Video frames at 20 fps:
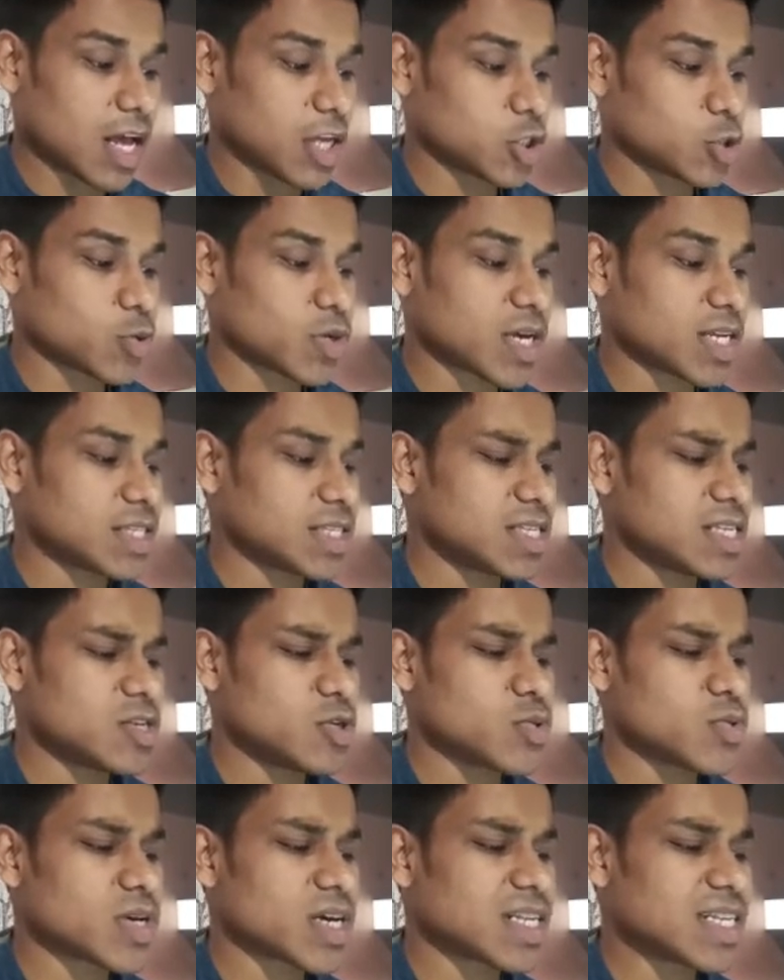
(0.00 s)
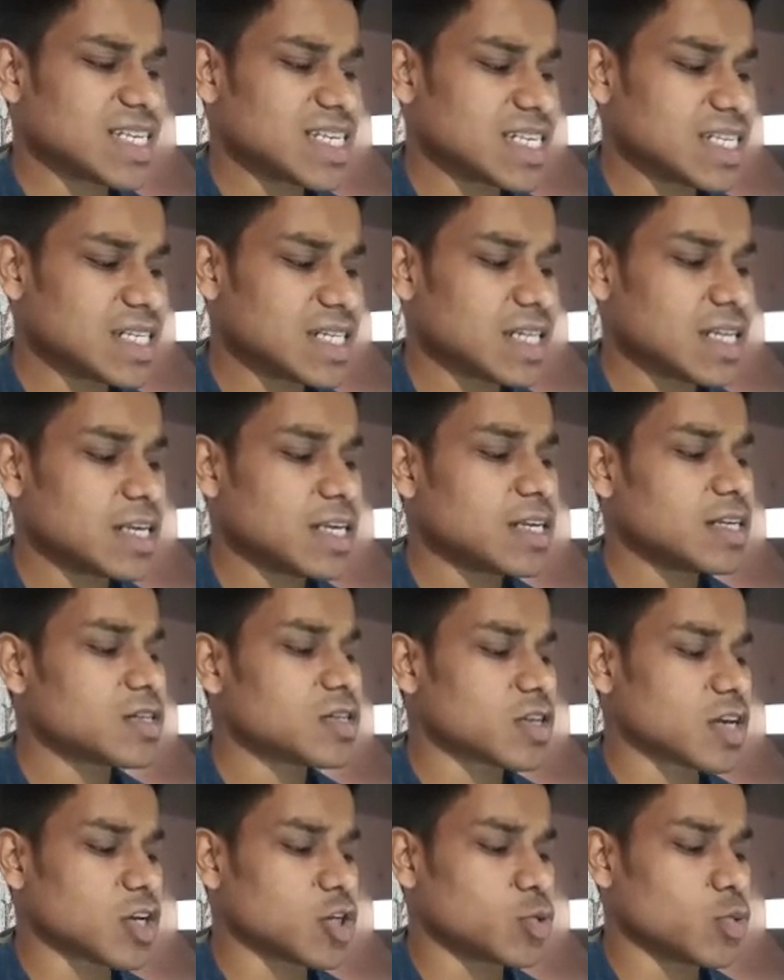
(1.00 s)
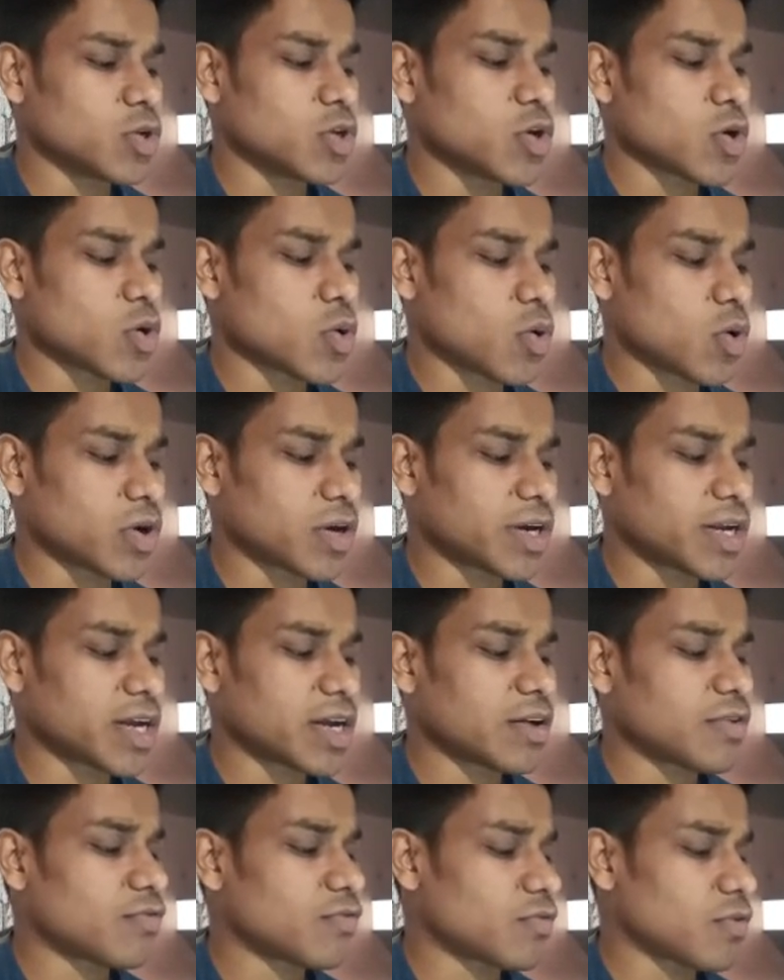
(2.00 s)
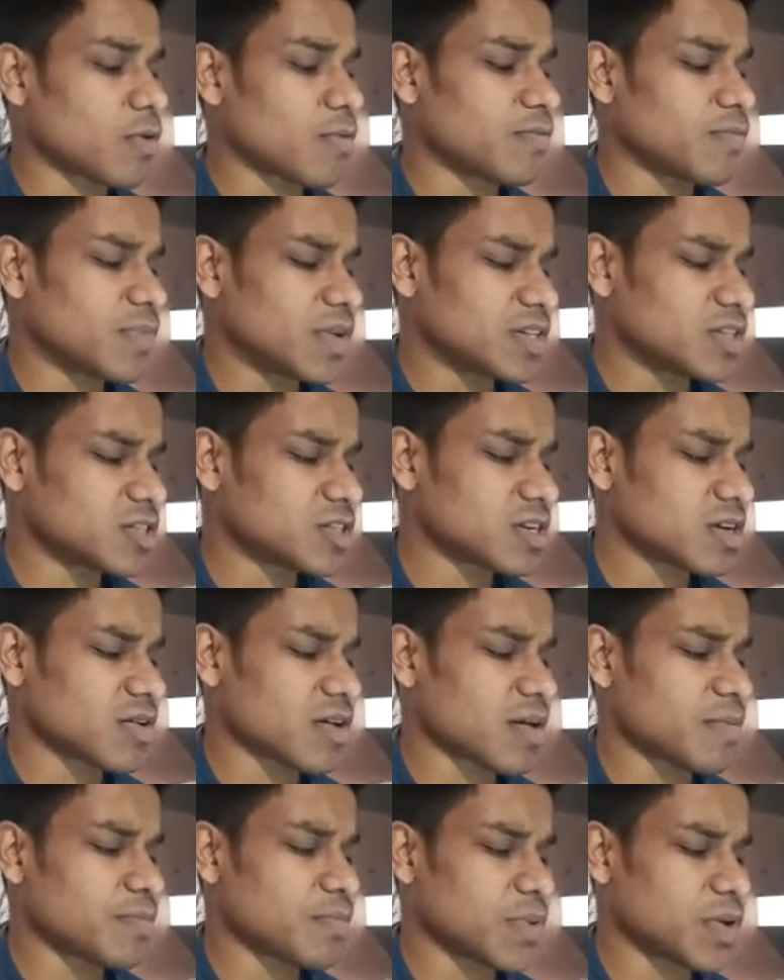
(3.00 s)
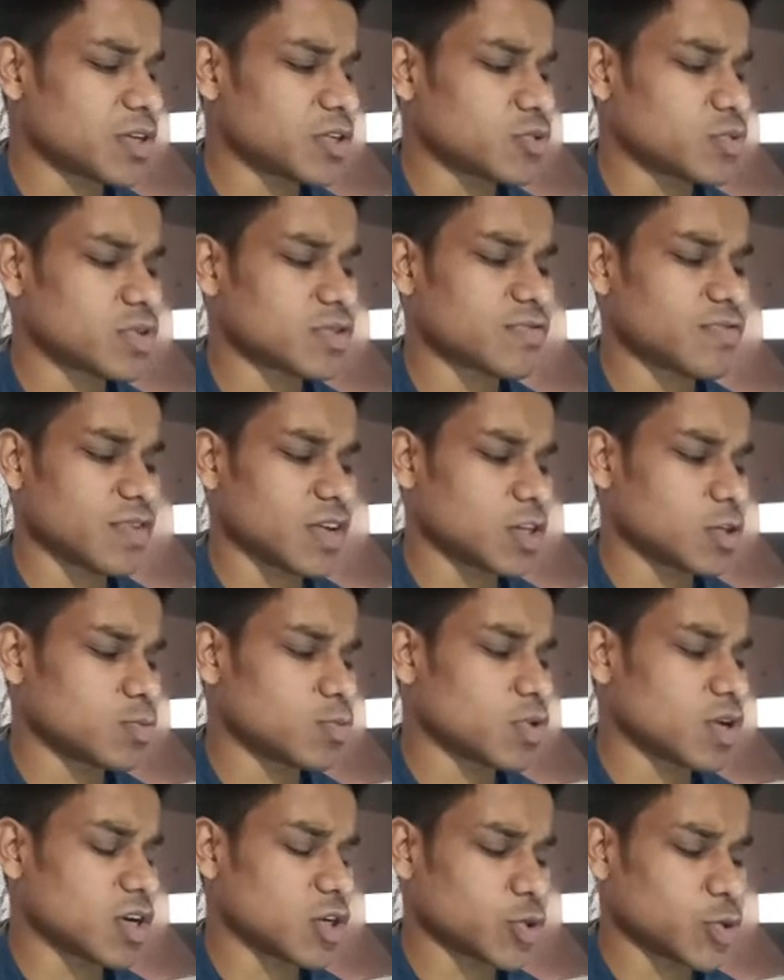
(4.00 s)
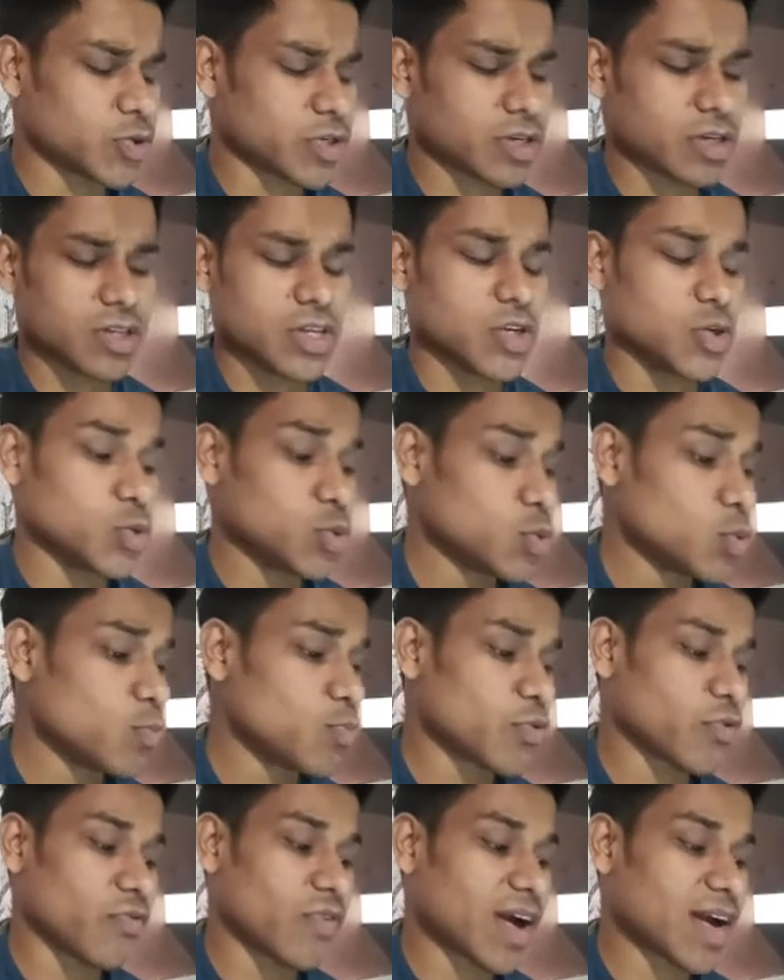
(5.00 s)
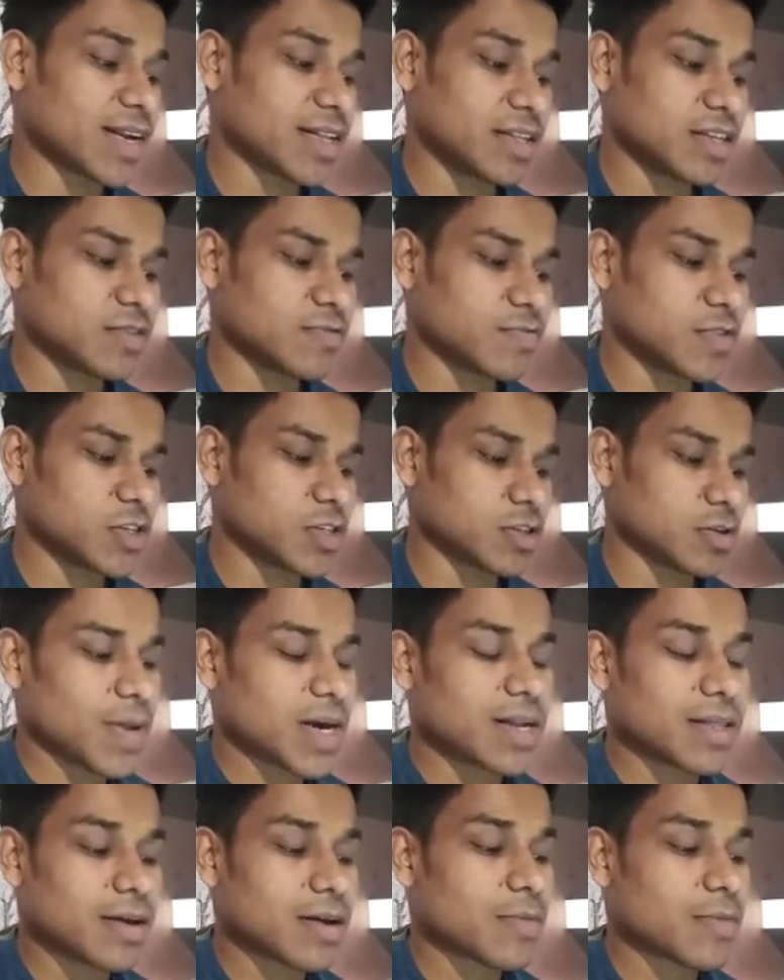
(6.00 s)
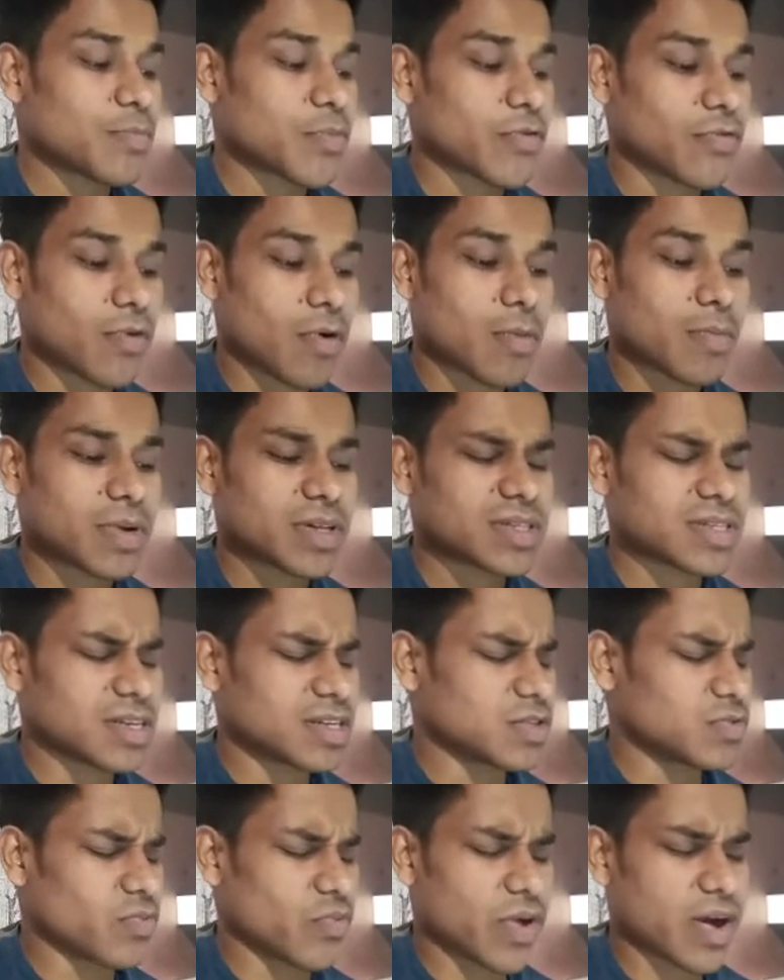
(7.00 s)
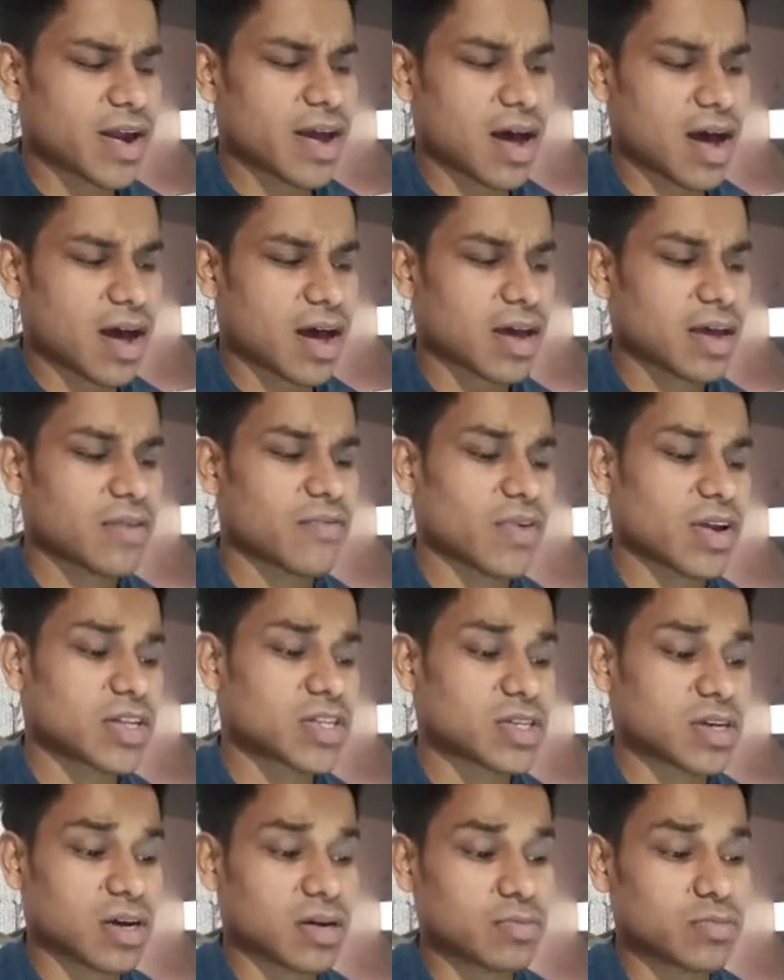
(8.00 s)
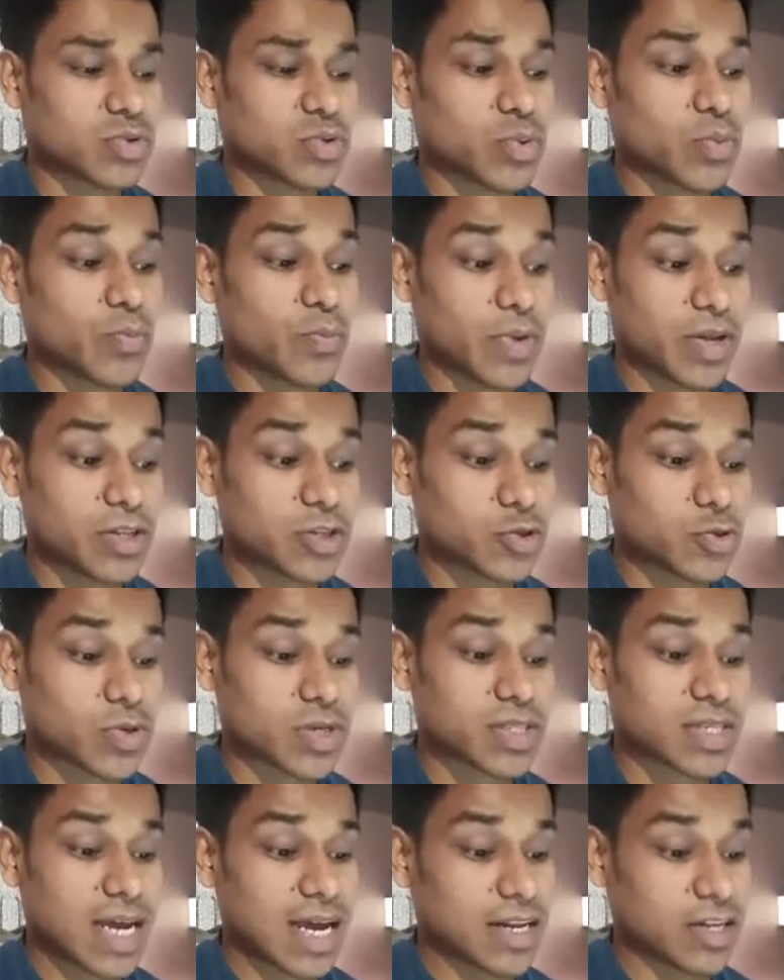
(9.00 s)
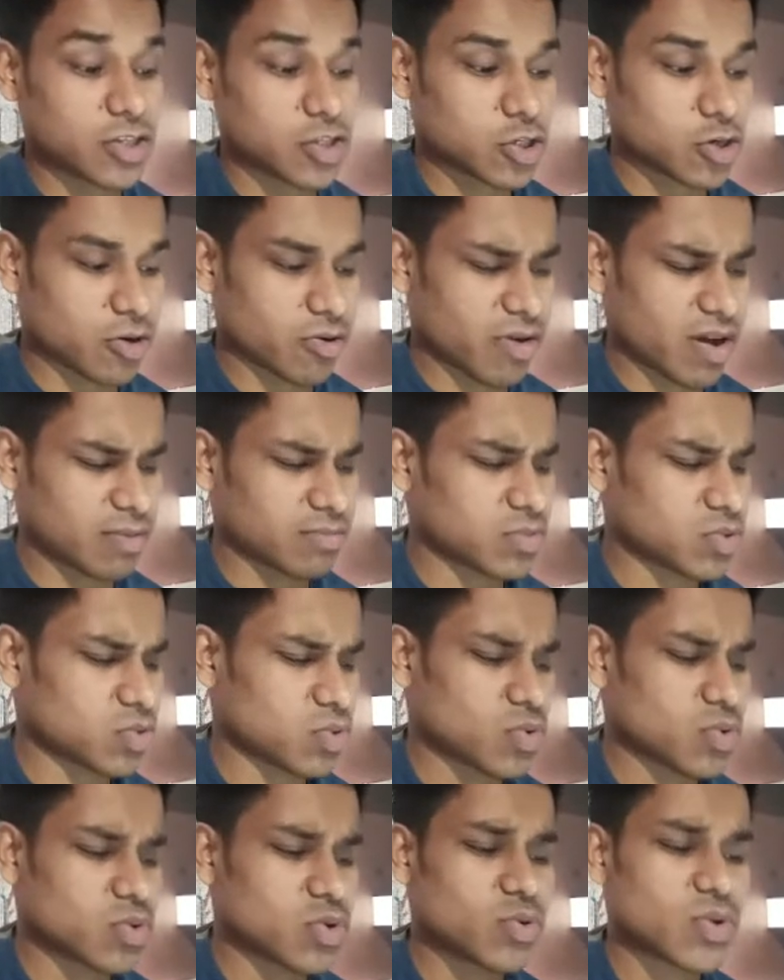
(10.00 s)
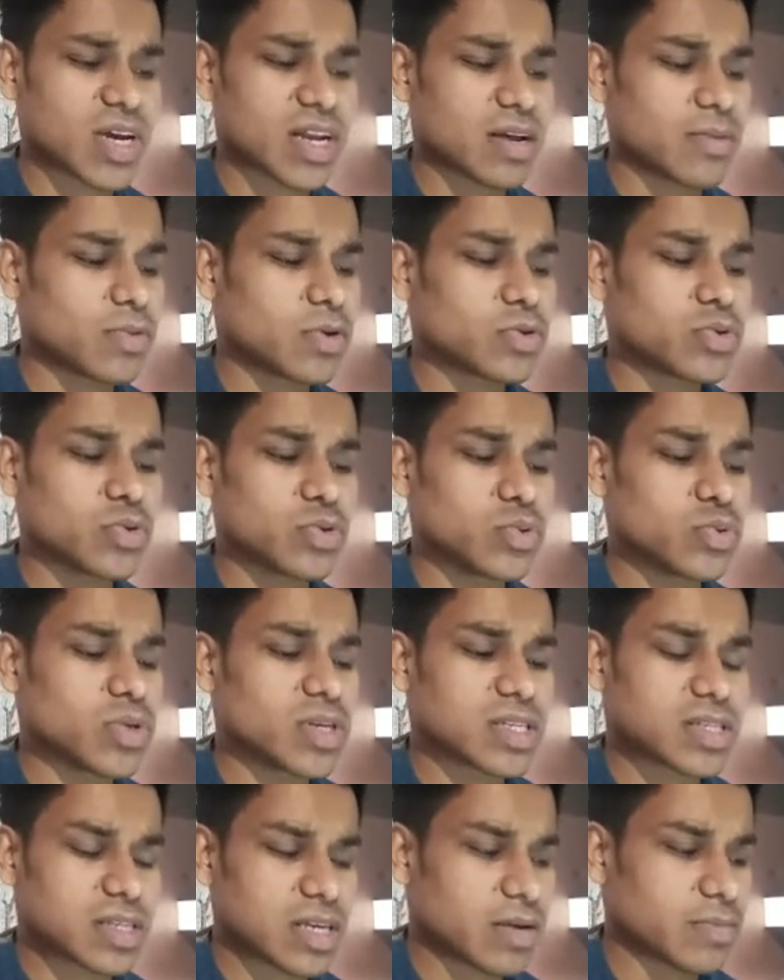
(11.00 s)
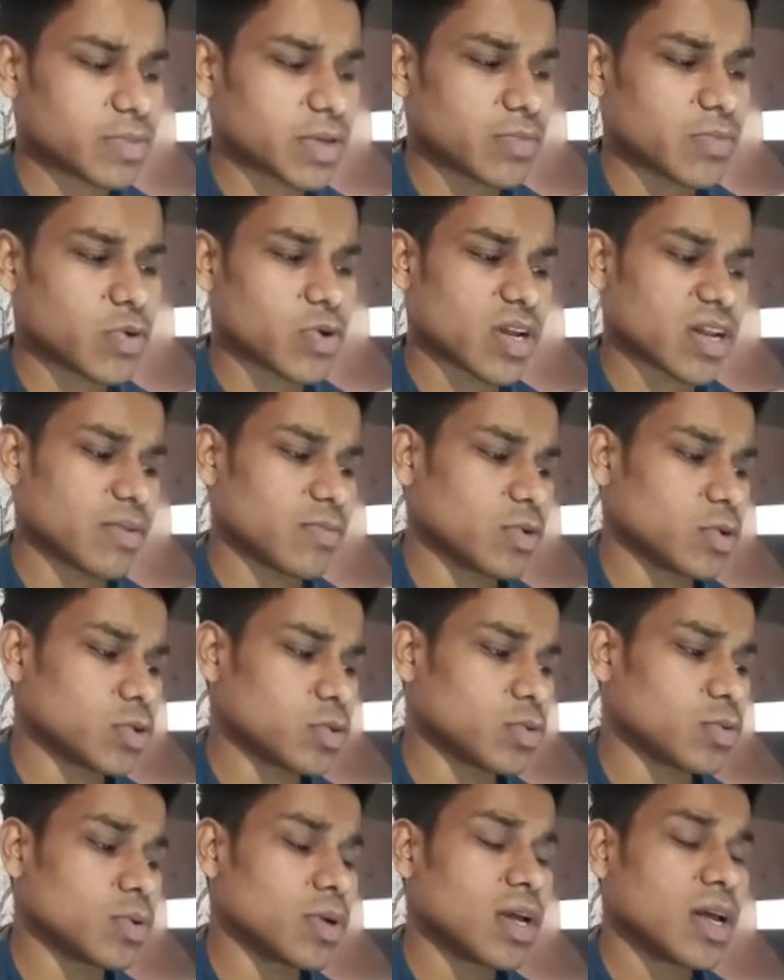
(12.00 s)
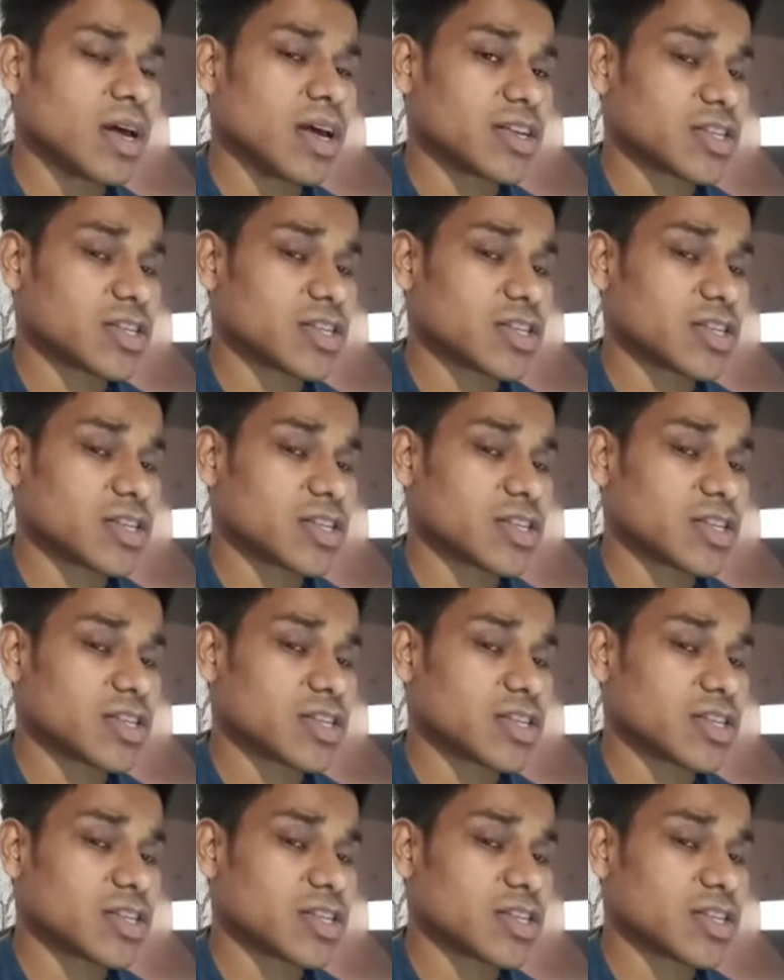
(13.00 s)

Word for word: as you can see you can easily schedule your content from instagram pinterest facebook and twitter they do provide these features but their performance is very high when it's come to pinterest and instagram so you can able to do the same thing you can able to